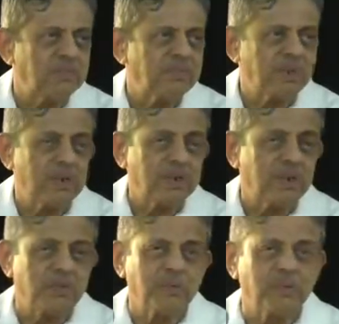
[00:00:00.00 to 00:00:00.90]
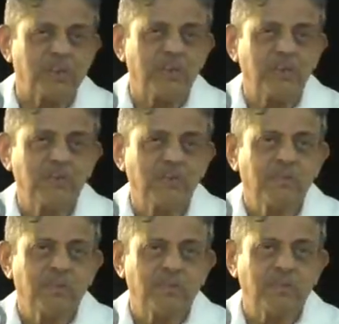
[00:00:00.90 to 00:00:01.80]
For that you have to do that.
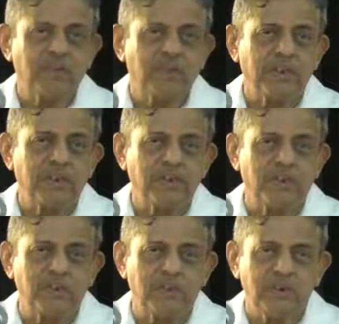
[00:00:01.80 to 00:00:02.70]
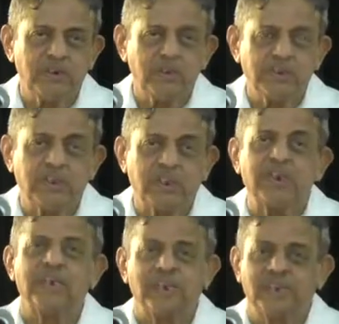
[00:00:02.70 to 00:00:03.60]
For that what is the solution?
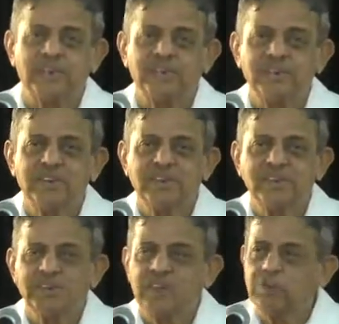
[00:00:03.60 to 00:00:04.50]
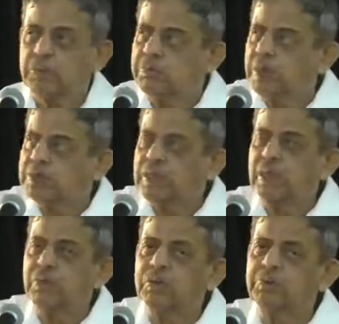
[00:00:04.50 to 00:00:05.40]
Surrender. Therefore
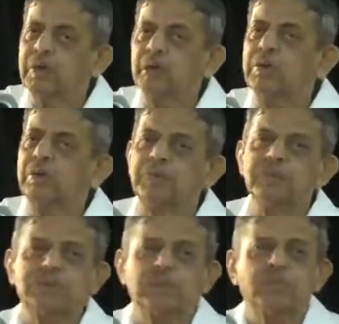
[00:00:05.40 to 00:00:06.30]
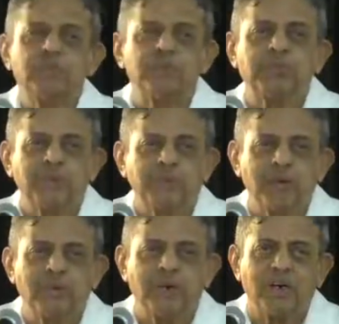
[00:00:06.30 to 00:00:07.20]
Bhakti was prema plus prapatti
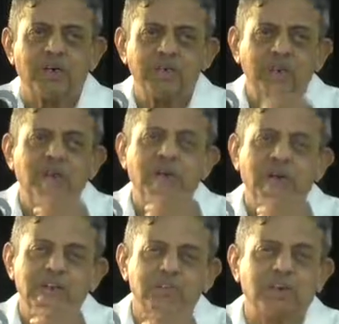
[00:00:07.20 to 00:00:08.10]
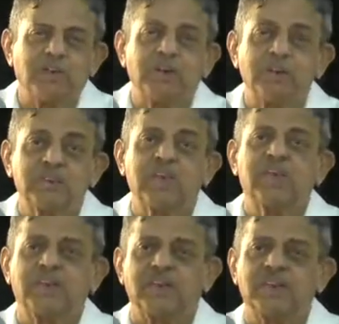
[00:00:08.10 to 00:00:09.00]
bhava, sharanagati bhava,
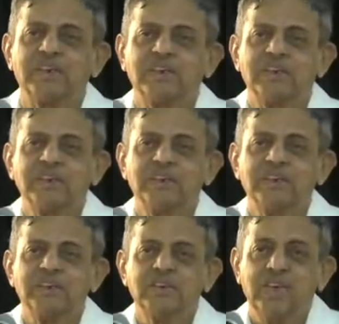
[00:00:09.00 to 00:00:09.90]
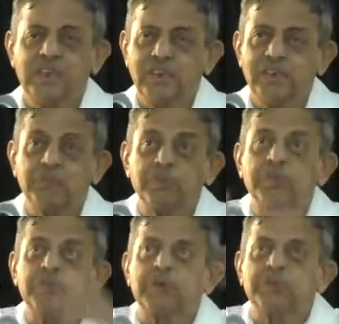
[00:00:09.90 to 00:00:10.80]
surrender. Surrender is a
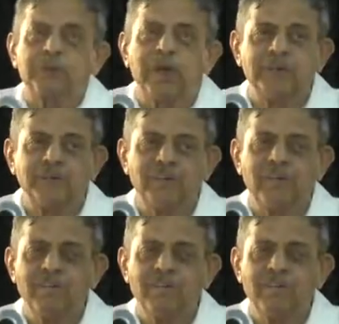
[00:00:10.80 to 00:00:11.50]
process of expansion.